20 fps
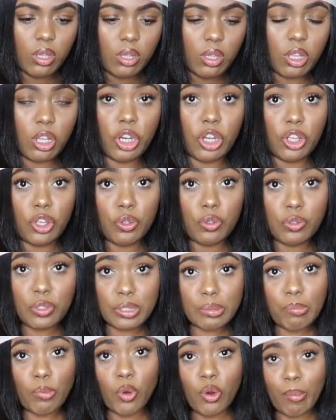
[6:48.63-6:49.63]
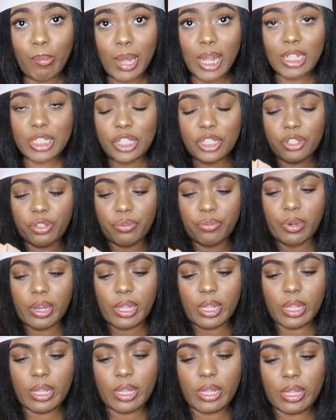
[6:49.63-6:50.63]
I'm gonna use more mozzarella
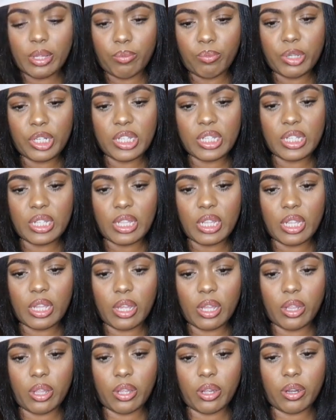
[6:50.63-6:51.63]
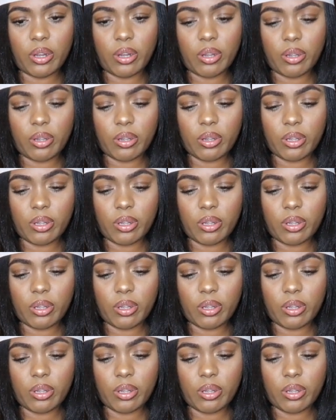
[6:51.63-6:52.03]
than we did the other.